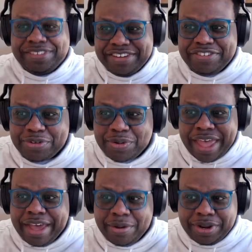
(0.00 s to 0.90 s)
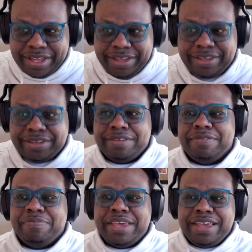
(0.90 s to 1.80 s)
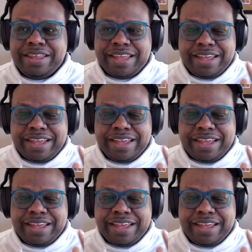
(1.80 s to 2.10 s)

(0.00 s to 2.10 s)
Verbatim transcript: digital equity mean